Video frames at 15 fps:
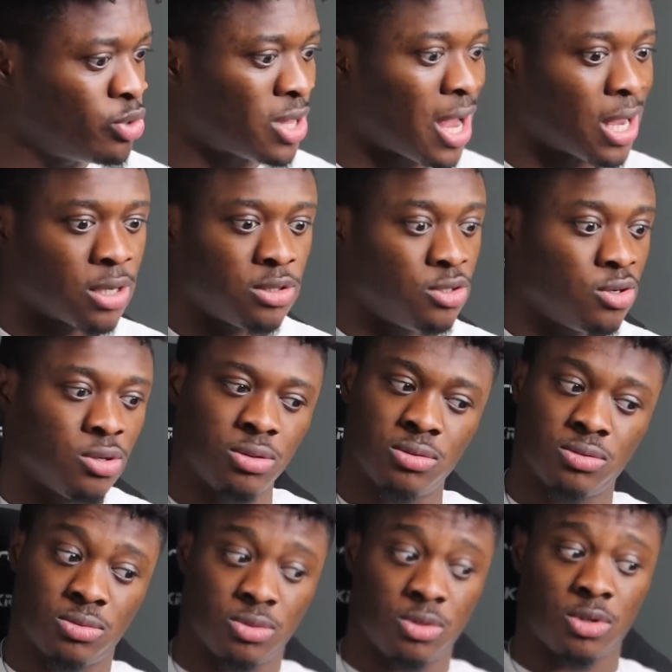PUTAK,
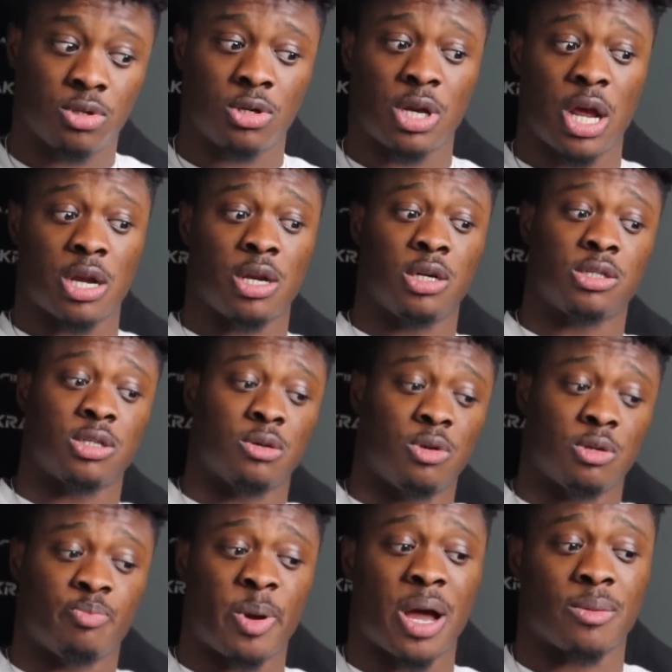you good at this shit.
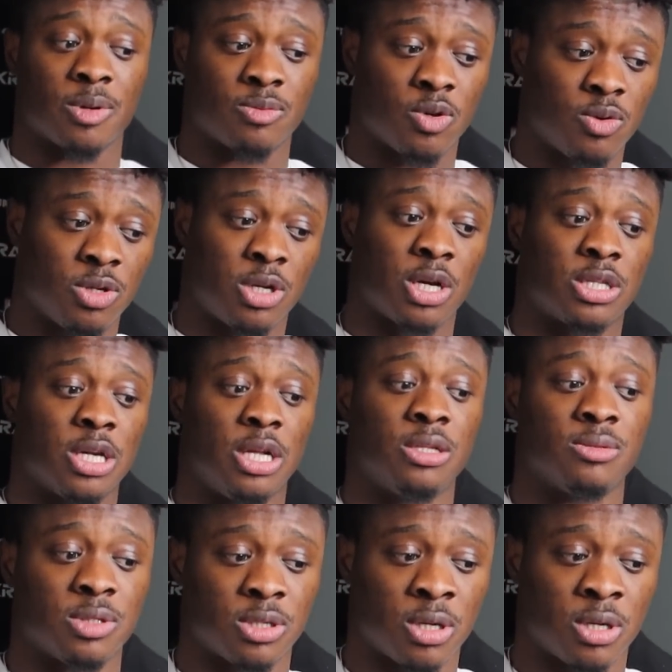What's poppin', bro? What you not telling me?